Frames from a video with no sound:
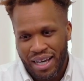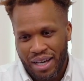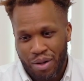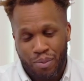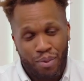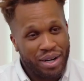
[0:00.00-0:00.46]

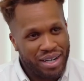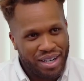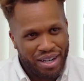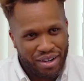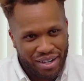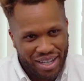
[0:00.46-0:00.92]
where did
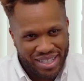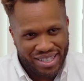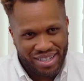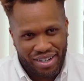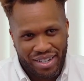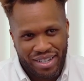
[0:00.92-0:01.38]
it all get
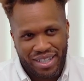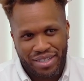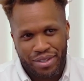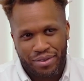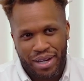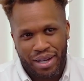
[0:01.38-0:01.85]
started?
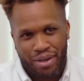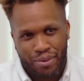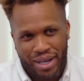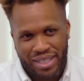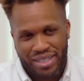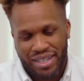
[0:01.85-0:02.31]
That's a great
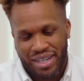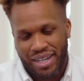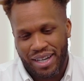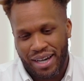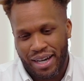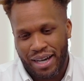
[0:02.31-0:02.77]

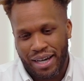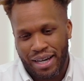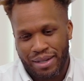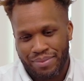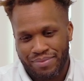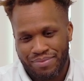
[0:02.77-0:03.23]
question.
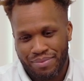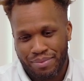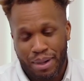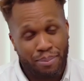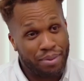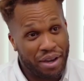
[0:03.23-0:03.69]

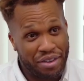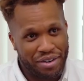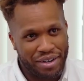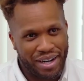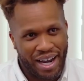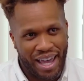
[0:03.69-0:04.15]
My
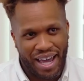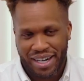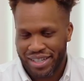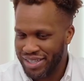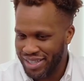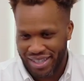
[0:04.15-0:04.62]
brother and I
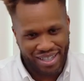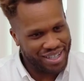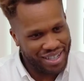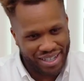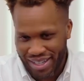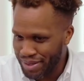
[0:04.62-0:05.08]

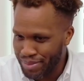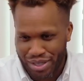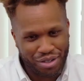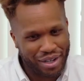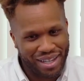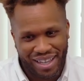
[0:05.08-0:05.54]
actually
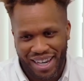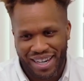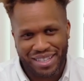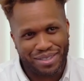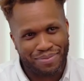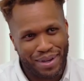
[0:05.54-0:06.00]

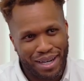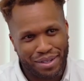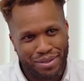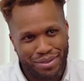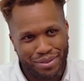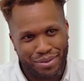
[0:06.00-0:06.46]
matriculated to
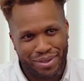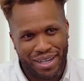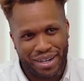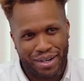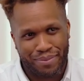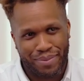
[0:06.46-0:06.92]
medical school
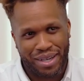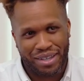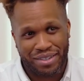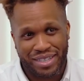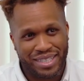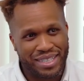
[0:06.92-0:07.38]
here at
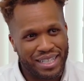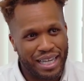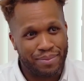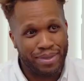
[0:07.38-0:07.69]
Miller the same